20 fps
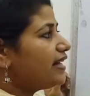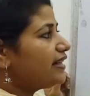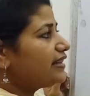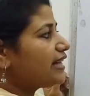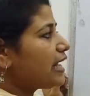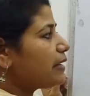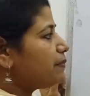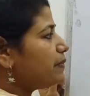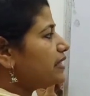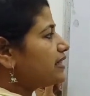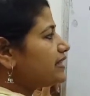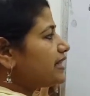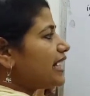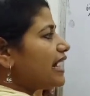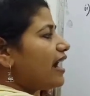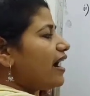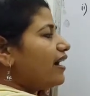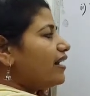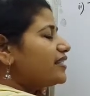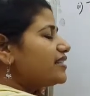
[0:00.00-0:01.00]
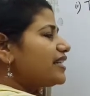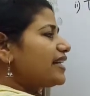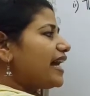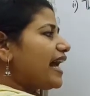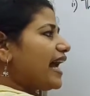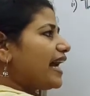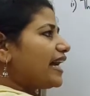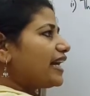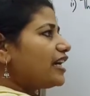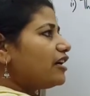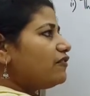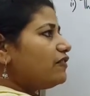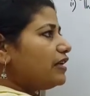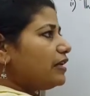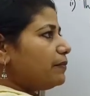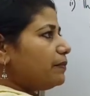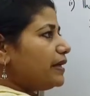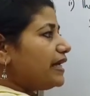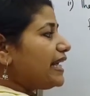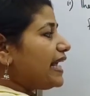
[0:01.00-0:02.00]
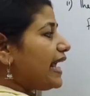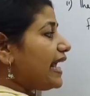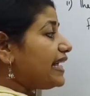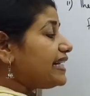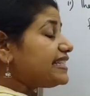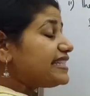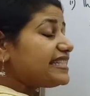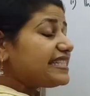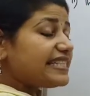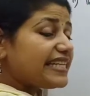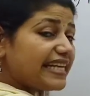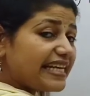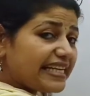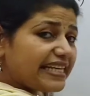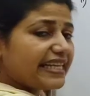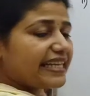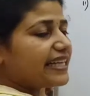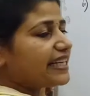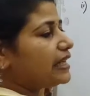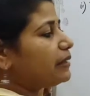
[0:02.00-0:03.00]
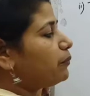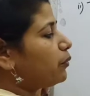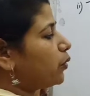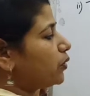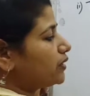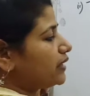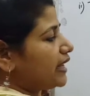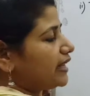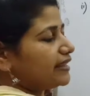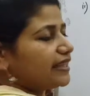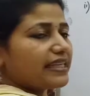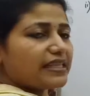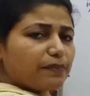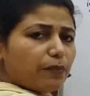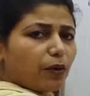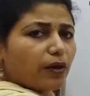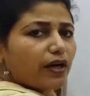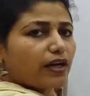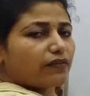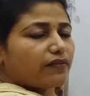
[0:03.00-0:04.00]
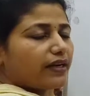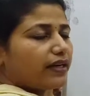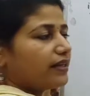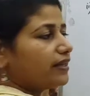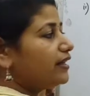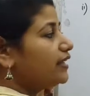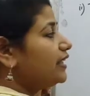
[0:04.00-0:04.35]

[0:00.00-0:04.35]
That means the larger angle will be 18 degree more than the smaller one.